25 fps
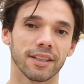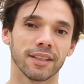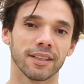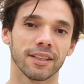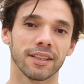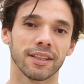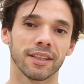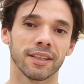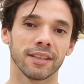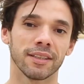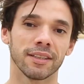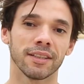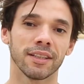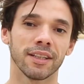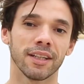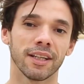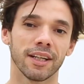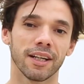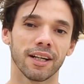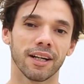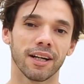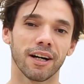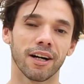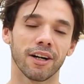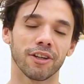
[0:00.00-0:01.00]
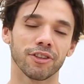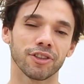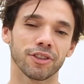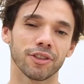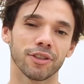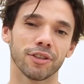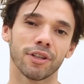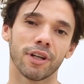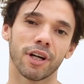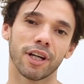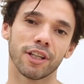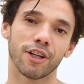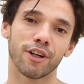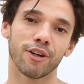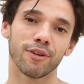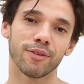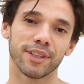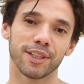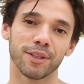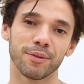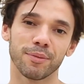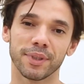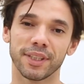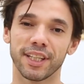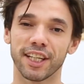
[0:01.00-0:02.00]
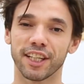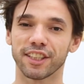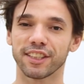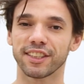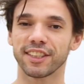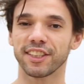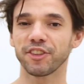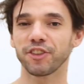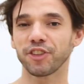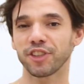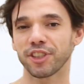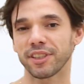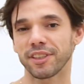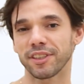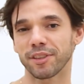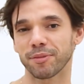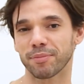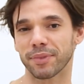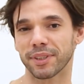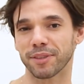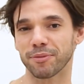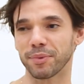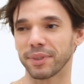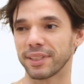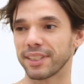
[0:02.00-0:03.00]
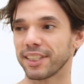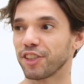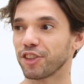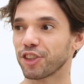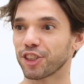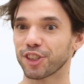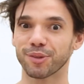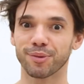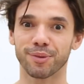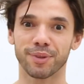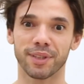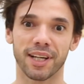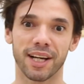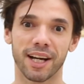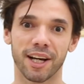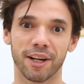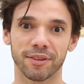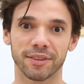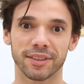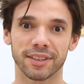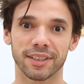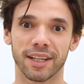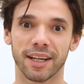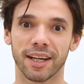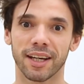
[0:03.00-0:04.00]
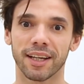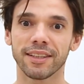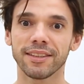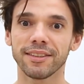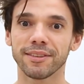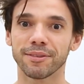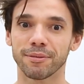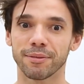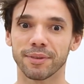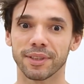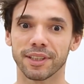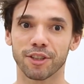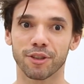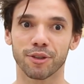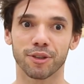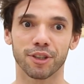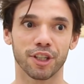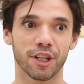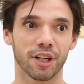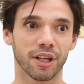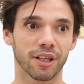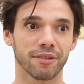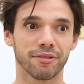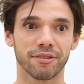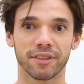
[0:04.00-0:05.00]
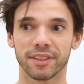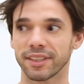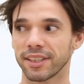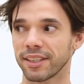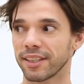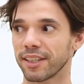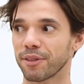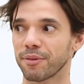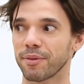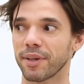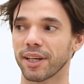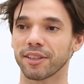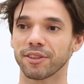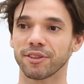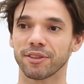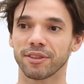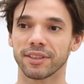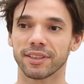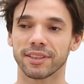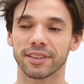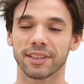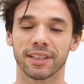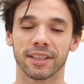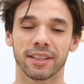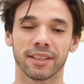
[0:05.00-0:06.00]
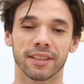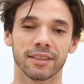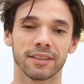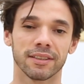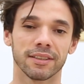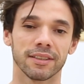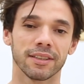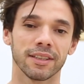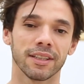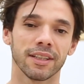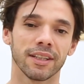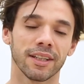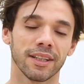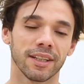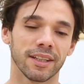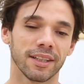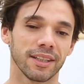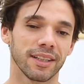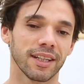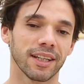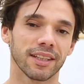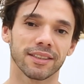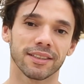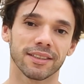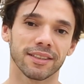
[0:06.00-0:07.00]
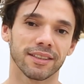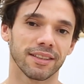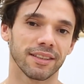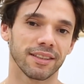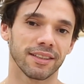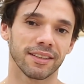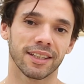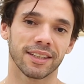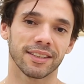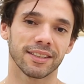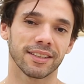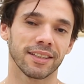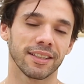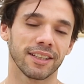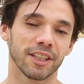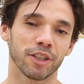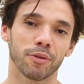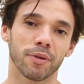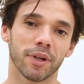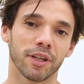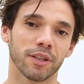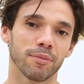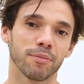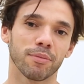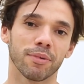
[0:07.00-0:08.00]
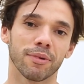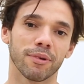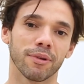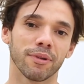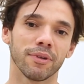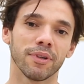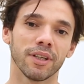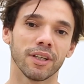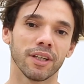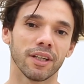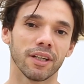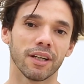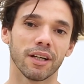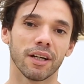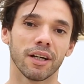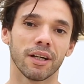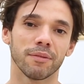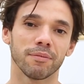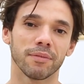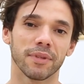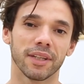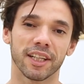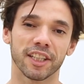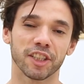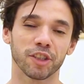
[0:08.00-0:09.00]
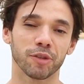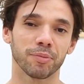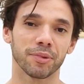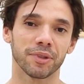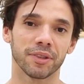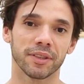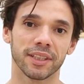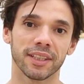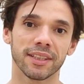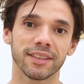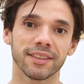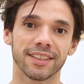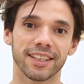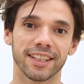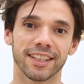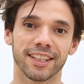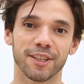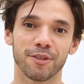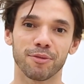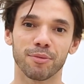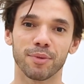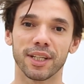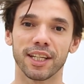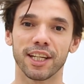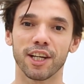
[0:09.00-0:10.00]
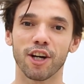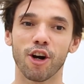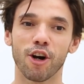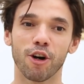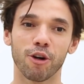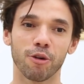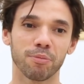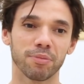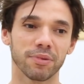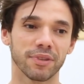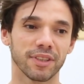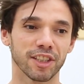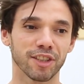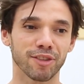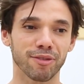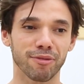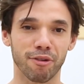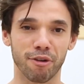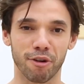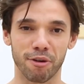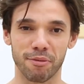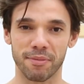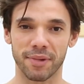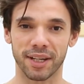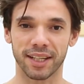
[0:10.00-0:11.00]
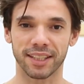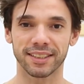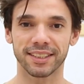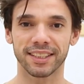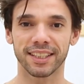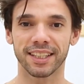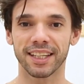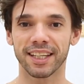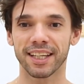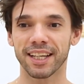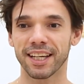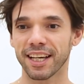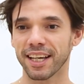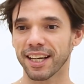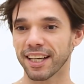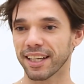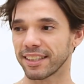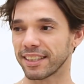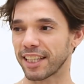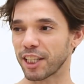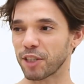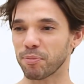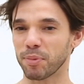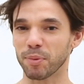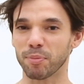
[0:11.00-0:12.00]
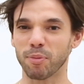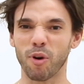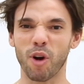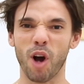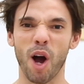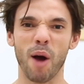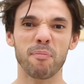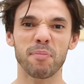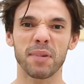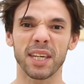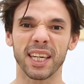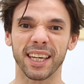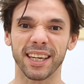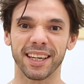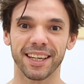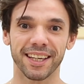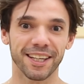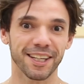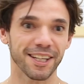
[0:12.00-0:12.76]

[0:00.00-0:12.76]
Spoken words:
And then also not only with their teachers, but with teachers from the outside, with choreographers and directors. And yes, that's an incredible experience, and I really hope this format that people copy,